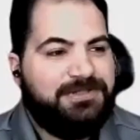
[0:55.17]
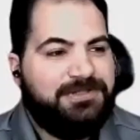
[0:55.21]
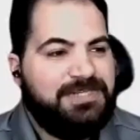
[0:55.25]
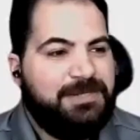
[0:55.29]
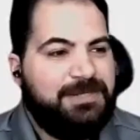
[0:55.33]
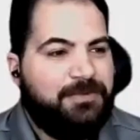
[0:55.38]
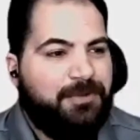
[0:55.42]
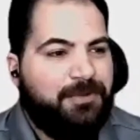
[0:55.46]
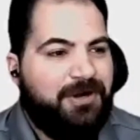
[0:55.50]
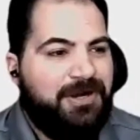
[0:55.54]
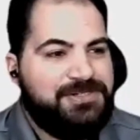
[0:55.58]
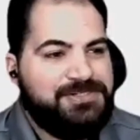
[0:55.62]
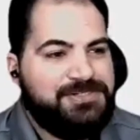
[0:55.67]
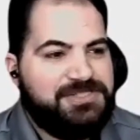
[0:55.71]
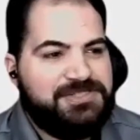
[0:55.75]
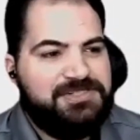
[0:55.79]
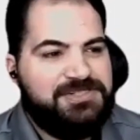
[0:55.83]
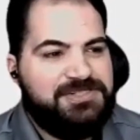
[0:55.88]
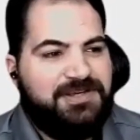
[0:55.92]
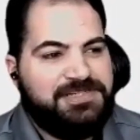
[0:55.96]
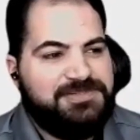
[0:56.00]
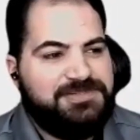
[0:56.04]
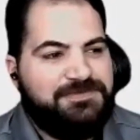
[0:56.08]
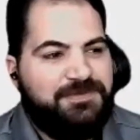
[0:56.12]
And what type of projects
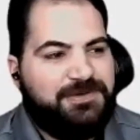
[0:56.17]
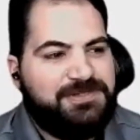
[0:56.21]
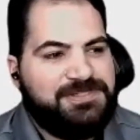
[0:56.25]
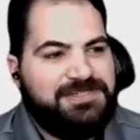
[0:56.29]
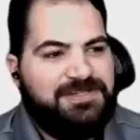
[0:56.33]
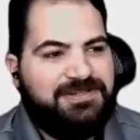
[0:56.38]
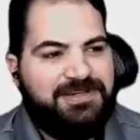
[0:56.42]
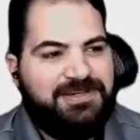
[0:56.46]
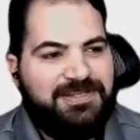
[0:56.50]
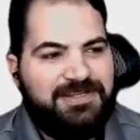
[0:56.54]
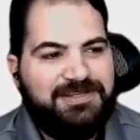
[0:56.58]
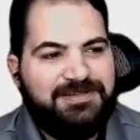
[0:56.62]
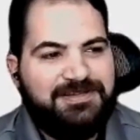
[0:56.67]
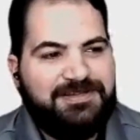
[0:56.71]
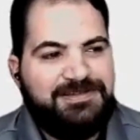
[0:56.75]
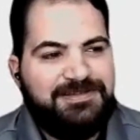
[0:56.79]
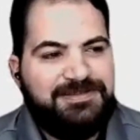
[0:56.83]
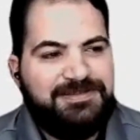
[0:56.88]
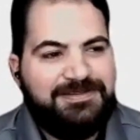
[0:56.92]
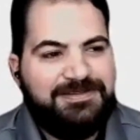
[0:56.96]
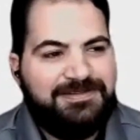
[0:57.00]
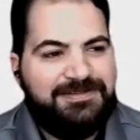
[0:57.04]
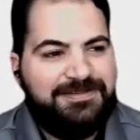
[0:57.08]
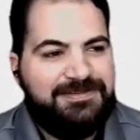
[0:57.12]
do you guys focus on, Nate?
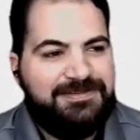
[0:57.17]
